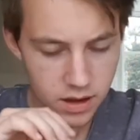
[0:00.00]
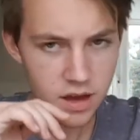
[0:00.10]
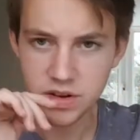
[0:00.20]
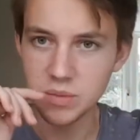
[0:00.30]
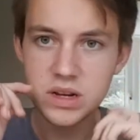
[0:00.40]

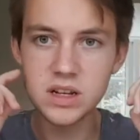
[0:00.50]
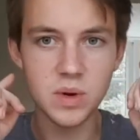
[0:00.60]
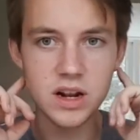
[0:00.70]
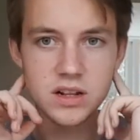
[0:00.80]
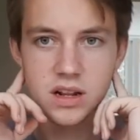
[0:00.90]
For some reason, when
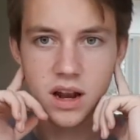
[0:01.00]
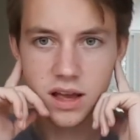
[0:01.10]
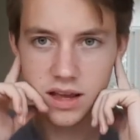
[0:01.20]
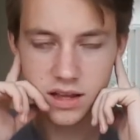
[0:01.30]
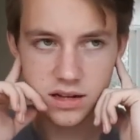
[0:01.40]
I
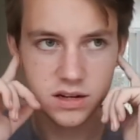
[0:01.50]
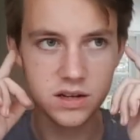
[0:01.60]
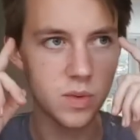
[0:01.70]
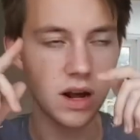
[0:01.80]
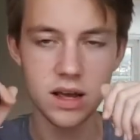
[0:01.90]

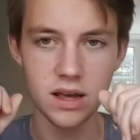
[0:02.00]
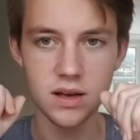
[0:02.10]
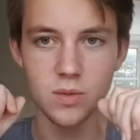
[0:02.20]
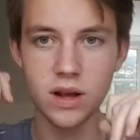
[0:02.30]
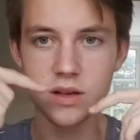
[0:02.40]
took when
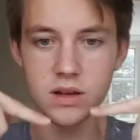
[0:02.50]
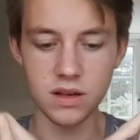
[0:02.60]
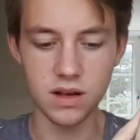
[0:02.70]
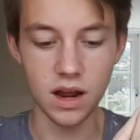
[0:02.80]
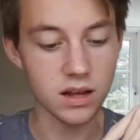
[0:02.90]

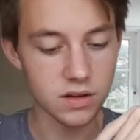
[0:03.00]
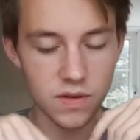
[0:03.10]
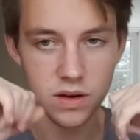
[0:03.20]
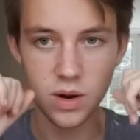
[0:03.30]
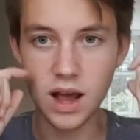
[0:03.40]

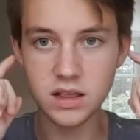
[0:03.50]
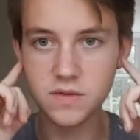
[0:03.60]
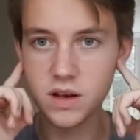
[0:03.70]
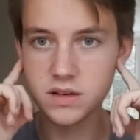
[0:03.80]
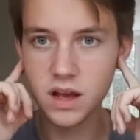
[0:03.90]
I had the
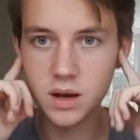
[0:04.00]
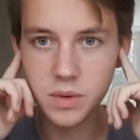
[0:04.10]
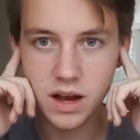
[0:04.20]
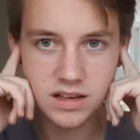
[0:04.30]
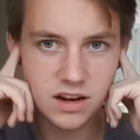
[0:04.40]
first cup,
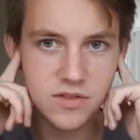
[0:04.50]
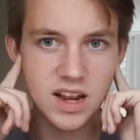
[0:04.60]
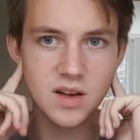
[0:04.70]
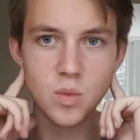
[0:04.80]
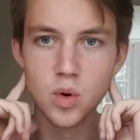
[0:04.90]
I started
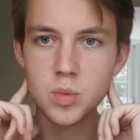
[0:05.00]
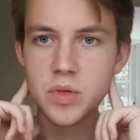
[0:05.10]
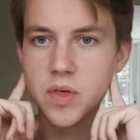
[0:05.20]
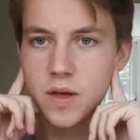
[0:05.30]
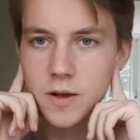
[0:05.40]
feeling warmth
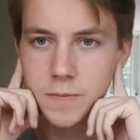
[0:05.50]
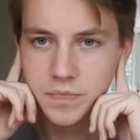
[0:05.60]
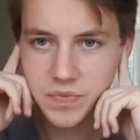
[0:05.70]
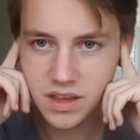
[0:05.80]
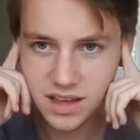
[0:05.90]

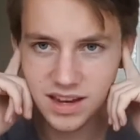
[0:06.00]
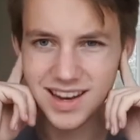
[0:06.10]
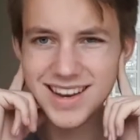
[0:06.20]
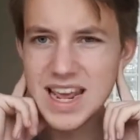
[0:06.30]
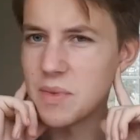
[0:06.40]

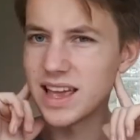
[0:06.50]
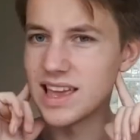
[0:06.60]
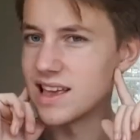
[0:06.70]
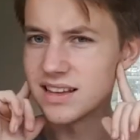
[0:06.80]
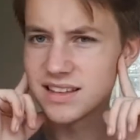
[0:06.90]
near my
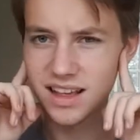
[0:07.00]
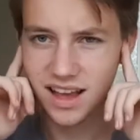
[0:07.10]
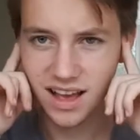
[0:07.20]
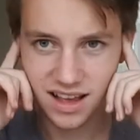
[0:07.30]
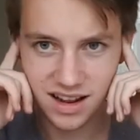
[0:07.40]
ears.
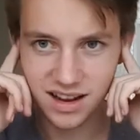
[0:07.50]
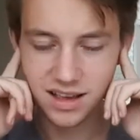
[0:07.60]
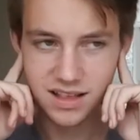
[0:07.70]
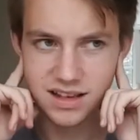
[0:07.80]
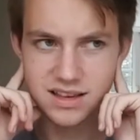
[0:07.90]

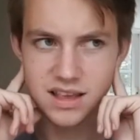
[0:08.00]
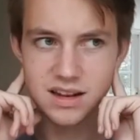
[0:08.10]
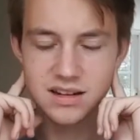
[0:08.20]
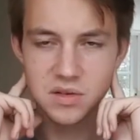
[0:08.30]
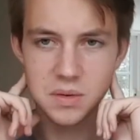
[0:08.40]
That's
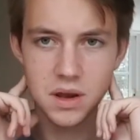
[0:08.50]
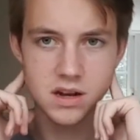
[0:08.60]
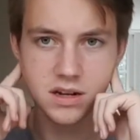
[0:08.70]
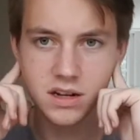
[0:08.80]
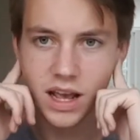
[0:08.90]
not something I
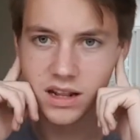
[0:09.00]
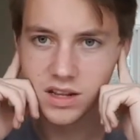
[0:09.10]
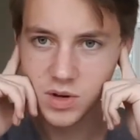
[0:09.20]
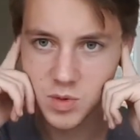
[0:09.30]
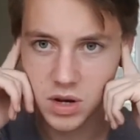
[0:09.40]
tend
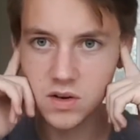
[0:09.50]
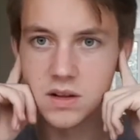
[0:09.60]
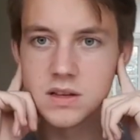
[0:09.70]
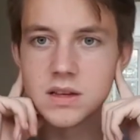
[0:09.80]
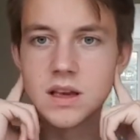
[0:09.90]
to
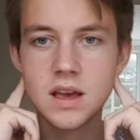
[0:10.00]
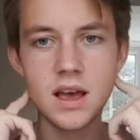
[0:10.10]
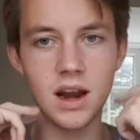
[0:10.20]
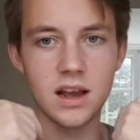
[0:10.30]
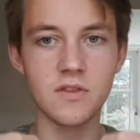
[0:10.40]
experience.
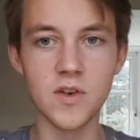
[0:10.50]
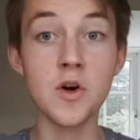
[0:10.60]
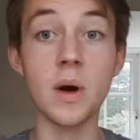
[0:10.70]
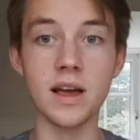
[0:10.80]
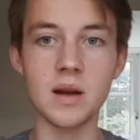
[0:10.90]
And I can feel
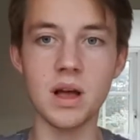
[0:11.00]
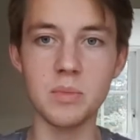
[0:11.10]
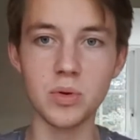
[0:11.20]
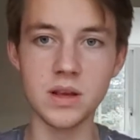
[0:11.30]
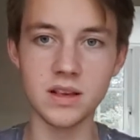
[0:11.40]
my
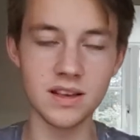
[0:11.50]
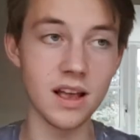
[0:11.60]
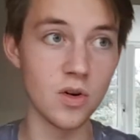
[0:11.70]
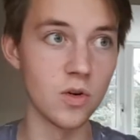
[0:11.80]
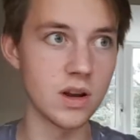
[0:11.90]
body is
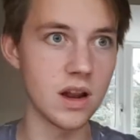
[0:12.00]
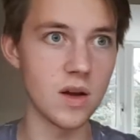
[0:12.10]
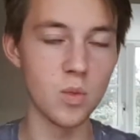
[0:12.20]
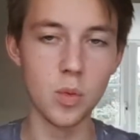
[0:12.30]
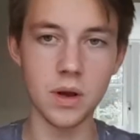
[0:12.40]
like already
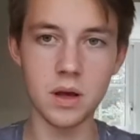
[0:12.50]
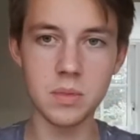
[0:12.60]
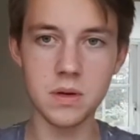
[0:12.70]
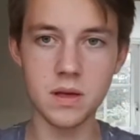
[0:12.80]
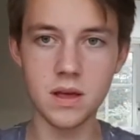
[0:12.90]
like warming up.
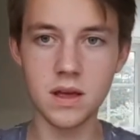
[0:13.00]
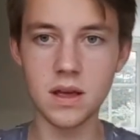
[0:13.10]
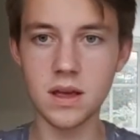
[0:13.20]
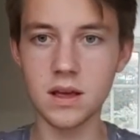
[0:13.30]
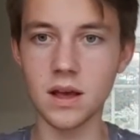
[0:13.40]

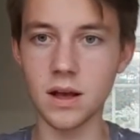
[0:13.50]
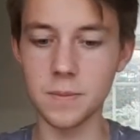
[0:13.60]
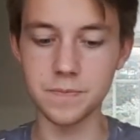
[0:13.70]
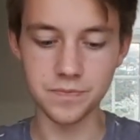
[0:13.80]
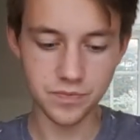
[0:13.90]
I've